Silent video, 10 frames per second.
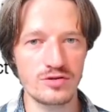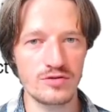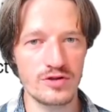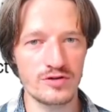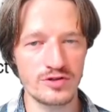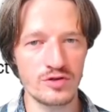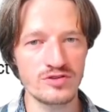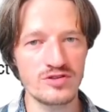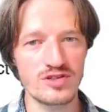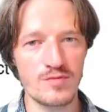to the
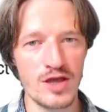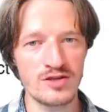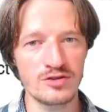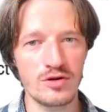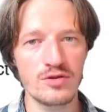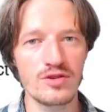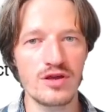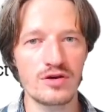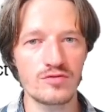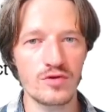resources depending on
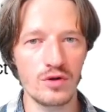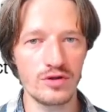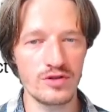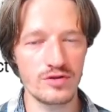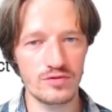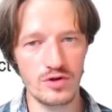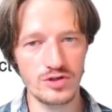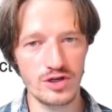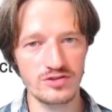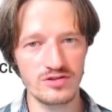their role in the
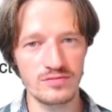projects.